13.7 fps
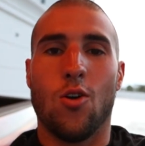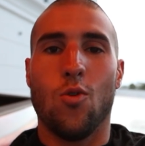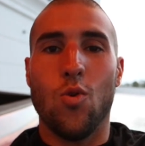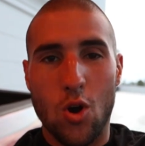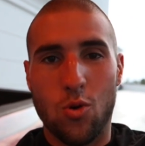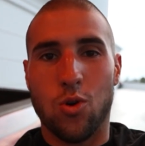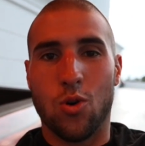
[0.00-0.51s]

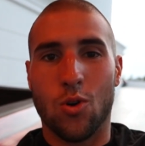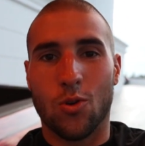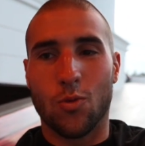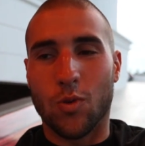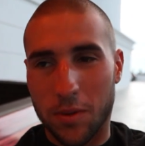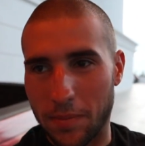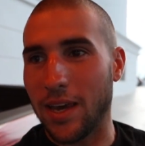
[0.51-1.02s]
Woo!
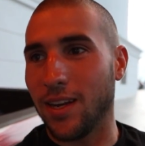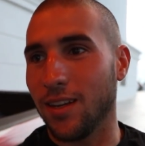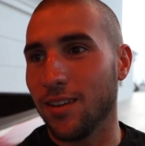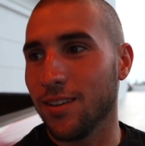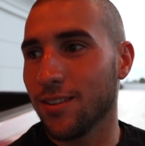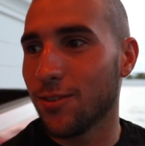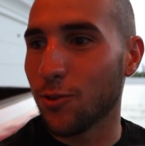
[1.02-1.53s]
We made it.
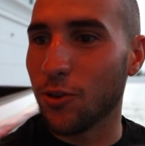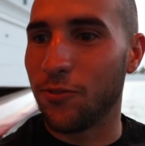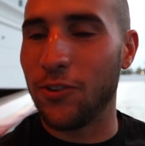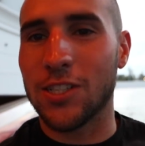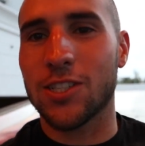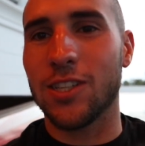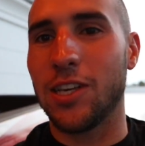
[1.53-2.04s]
We're
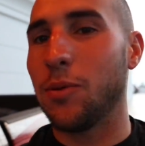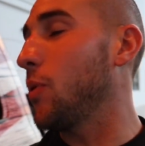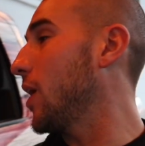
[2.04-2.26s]
officially in